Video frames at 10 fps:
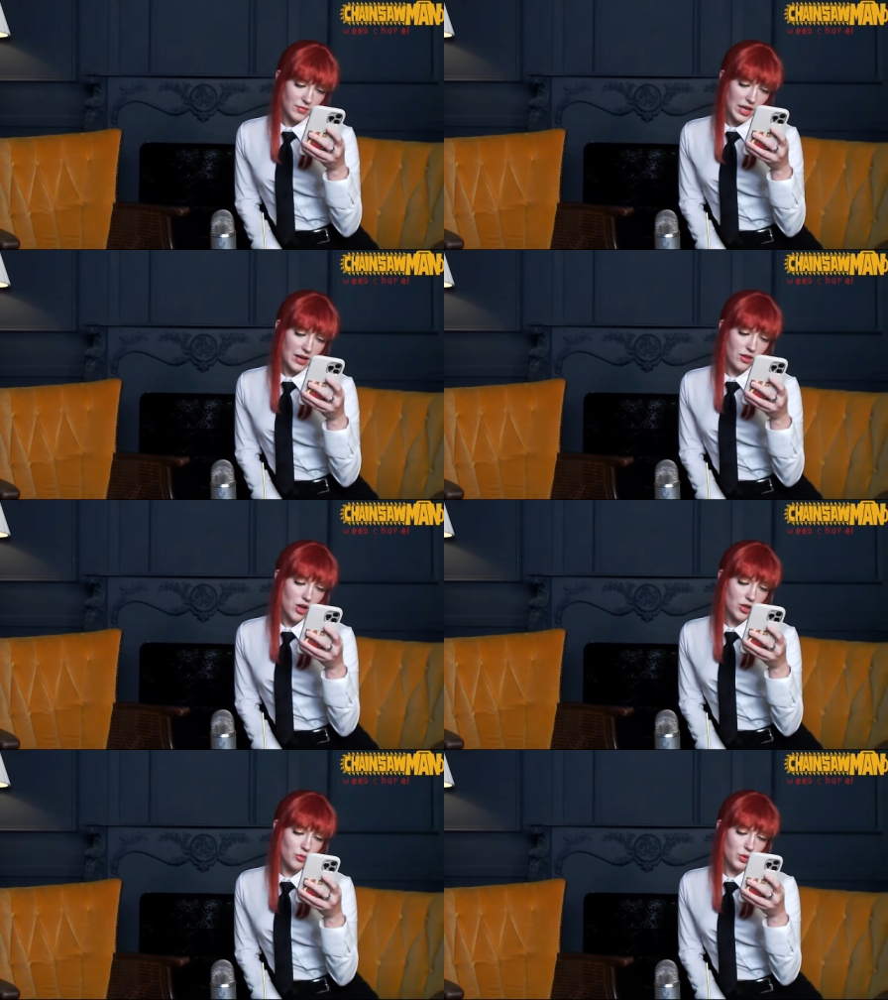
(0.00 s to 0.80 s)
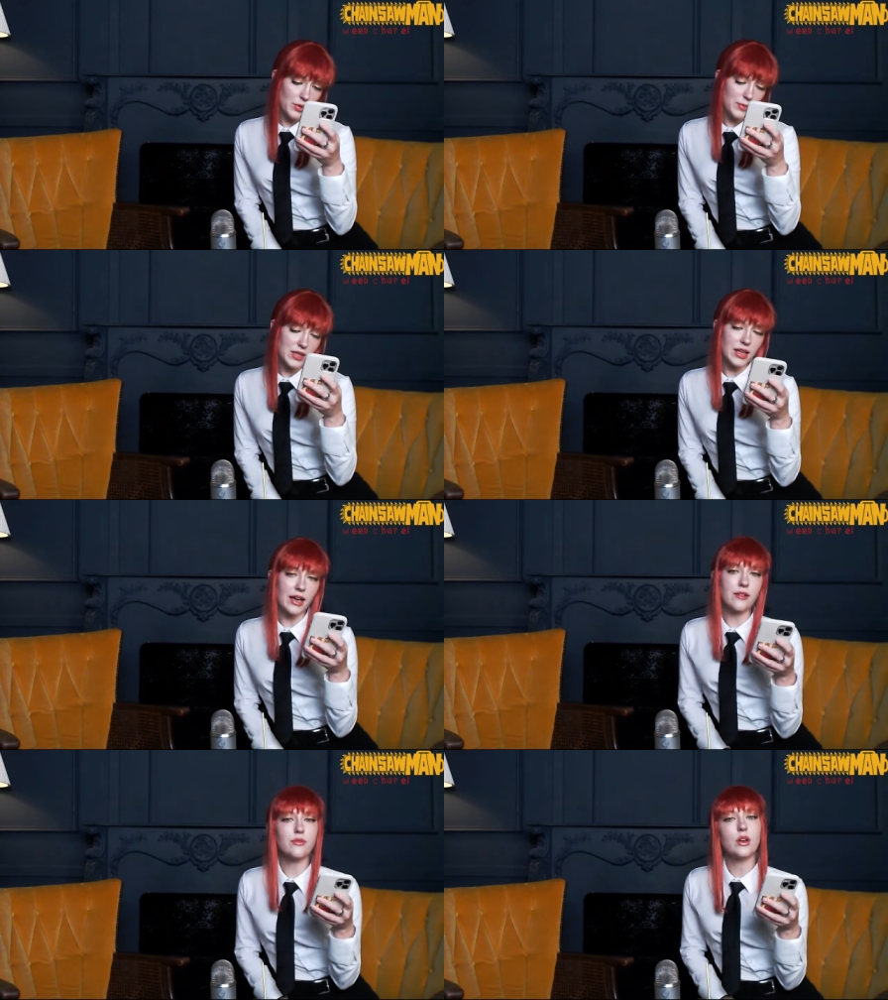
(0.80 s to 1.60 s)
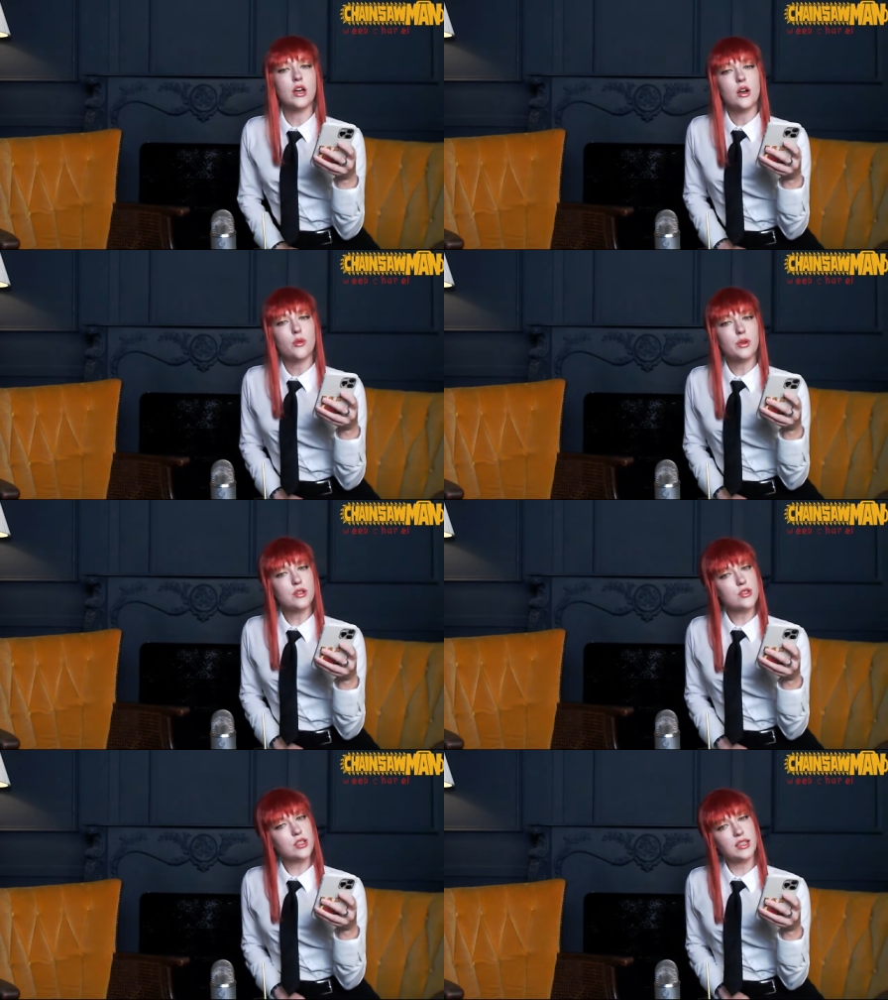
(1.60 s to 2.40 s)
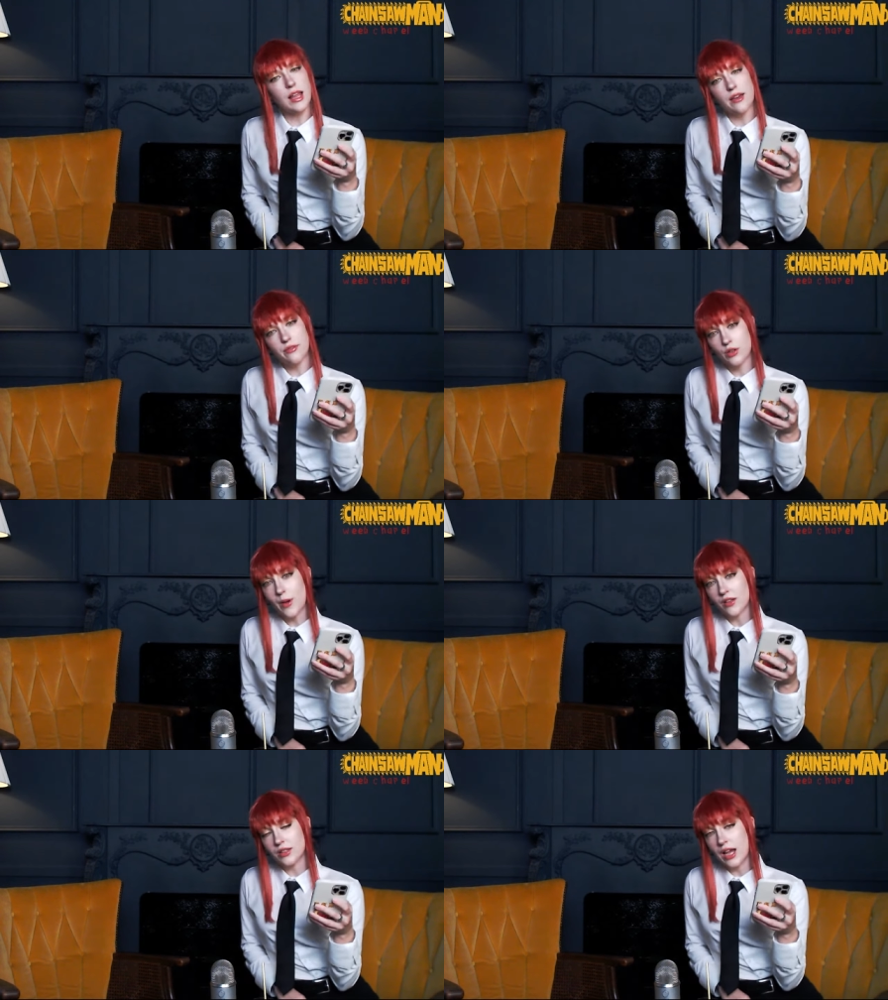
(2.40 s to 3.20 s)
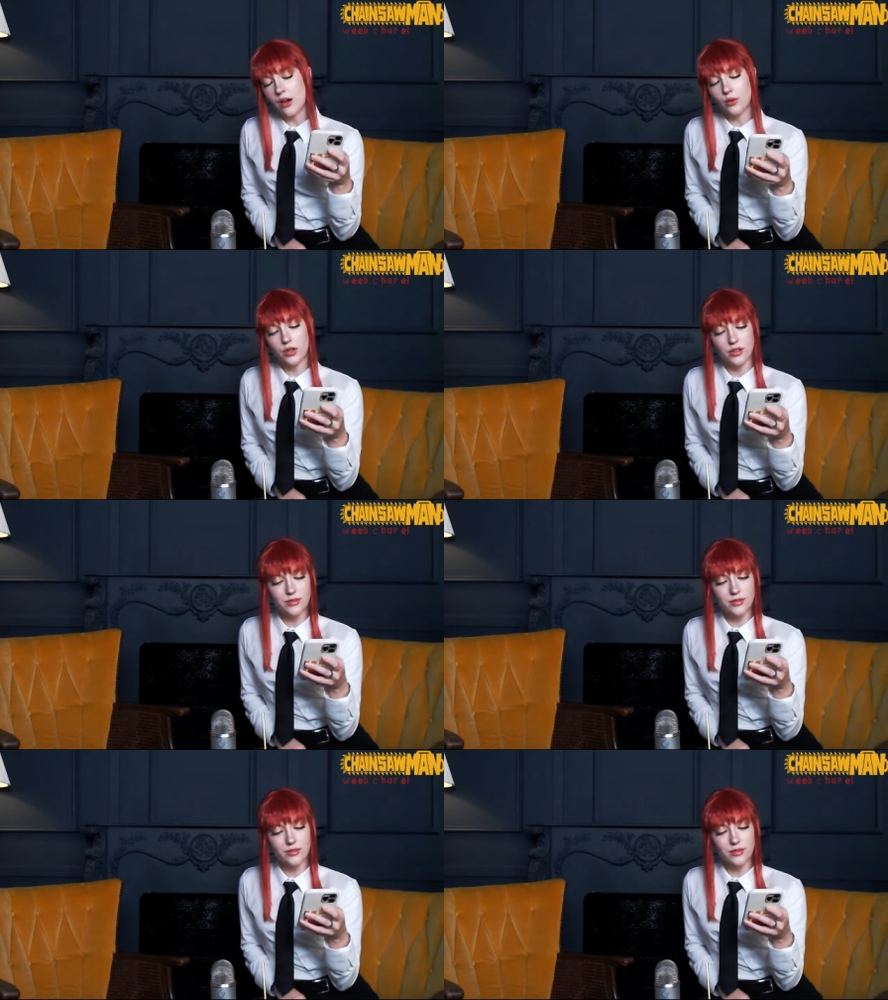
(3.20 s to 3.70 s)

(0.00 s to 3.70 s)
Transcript: How long will we be live? We're usually live for about an hour.